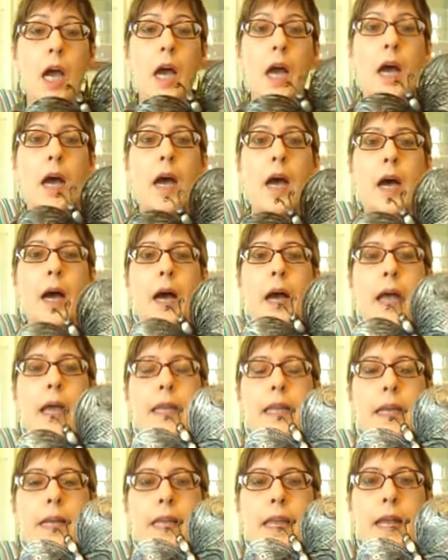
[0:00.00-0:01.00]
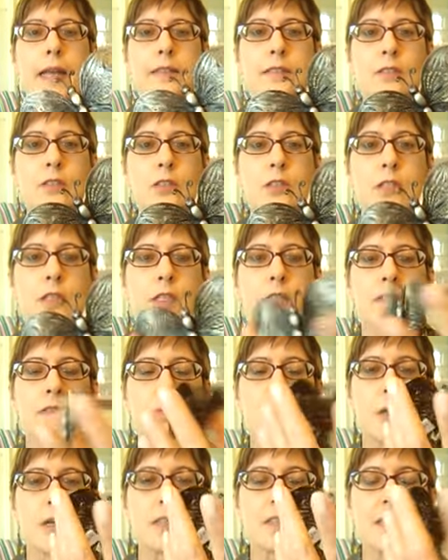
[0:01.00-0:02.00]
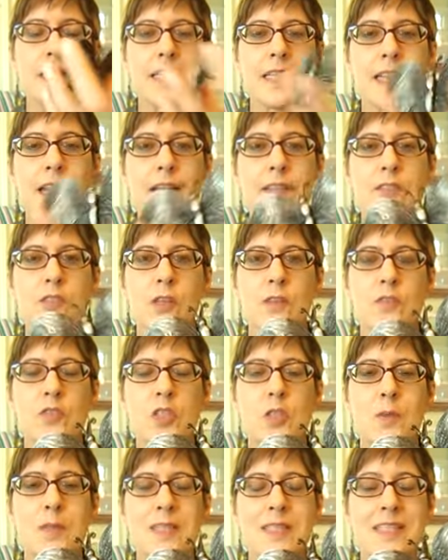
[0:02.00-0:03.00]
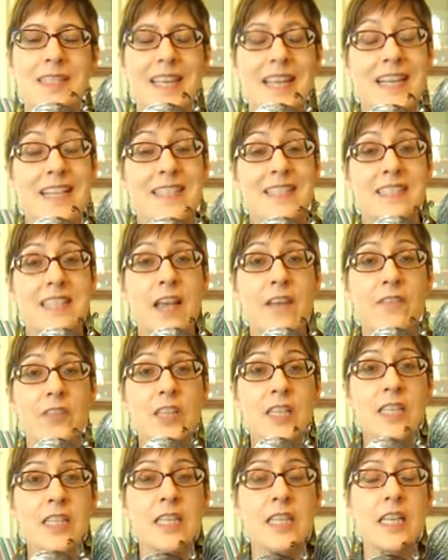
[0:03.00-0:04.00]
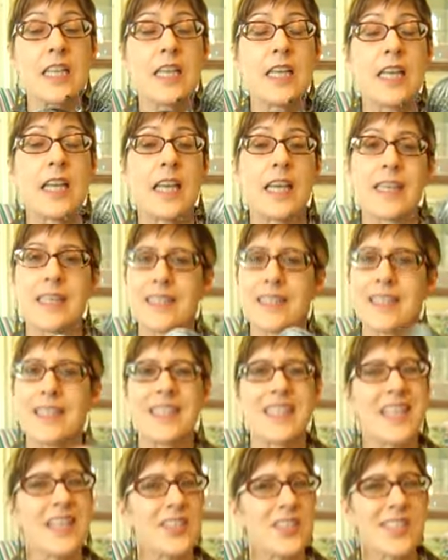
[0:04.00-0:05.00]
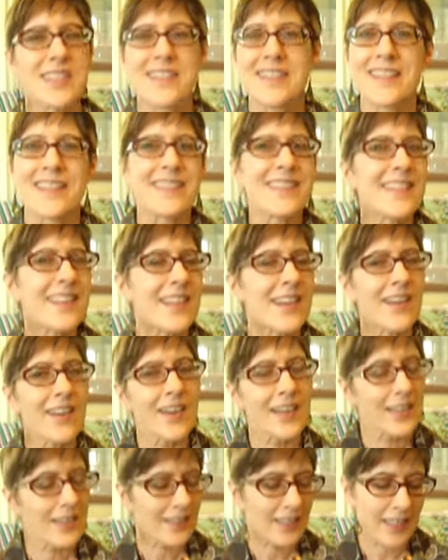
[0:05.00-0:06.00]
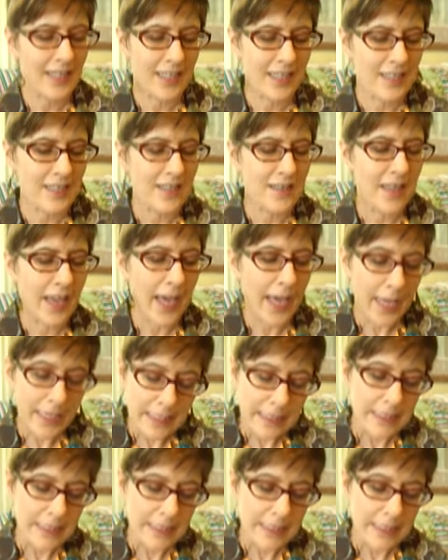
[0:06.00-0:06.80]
Uh, and I asked her, it's marked ten. I asked her if she would take seven and again, she said, No, I don't think I can do that.